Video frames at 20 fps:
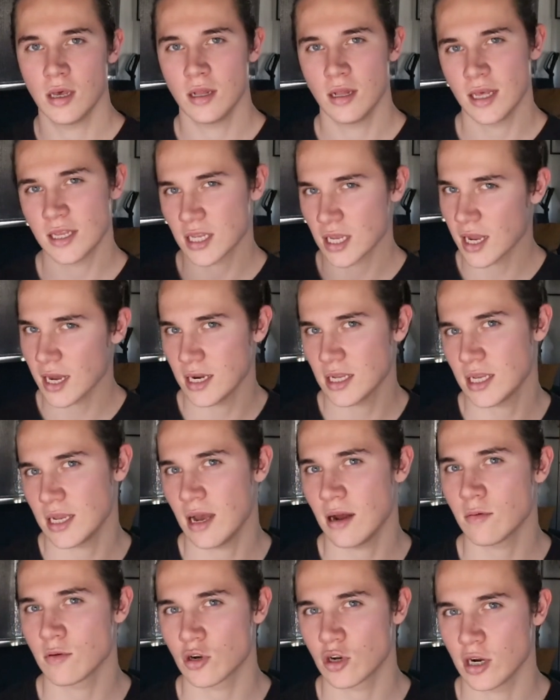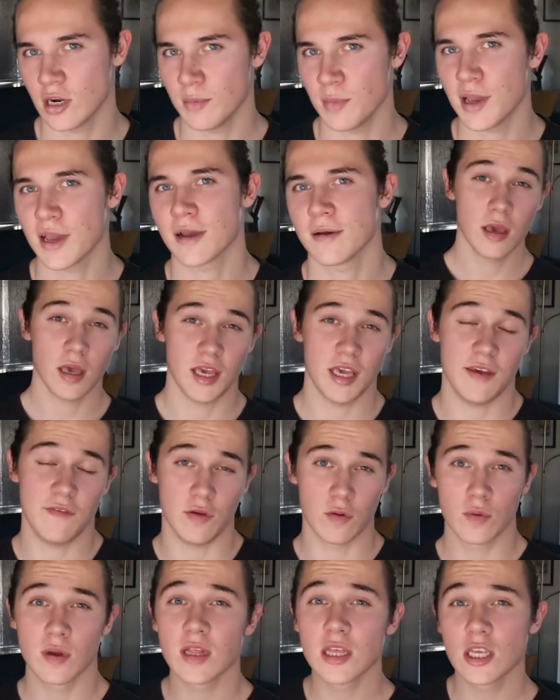That's the kind of sound we're trying to make. If
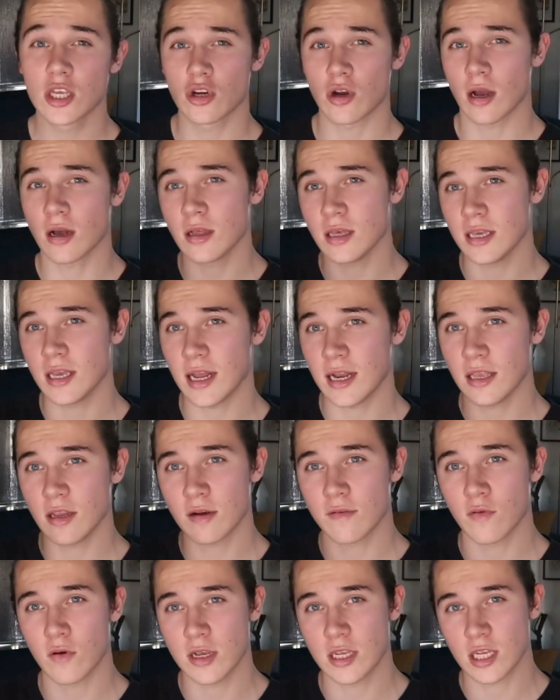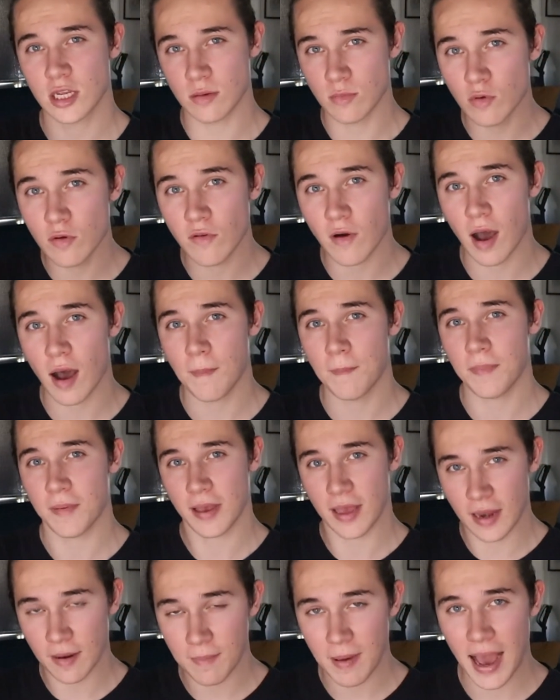you're really struggling getting your voice to move up
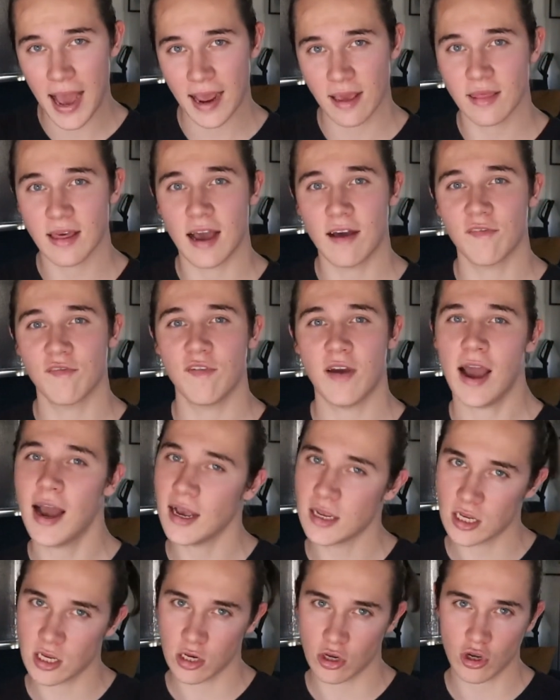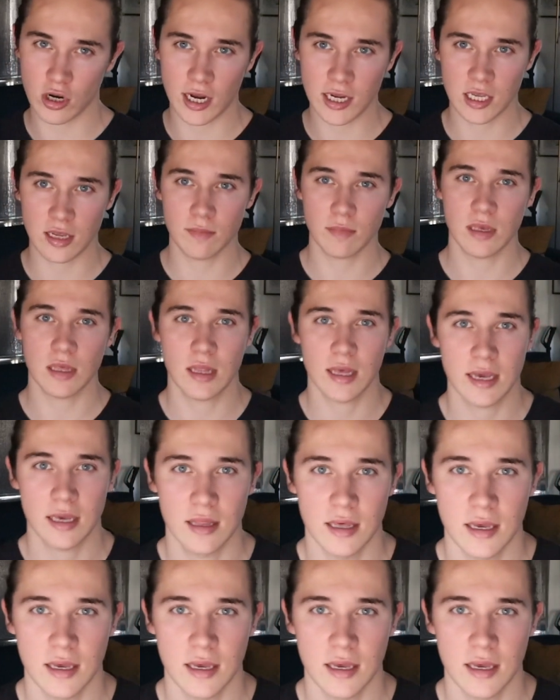and back that fast, try something like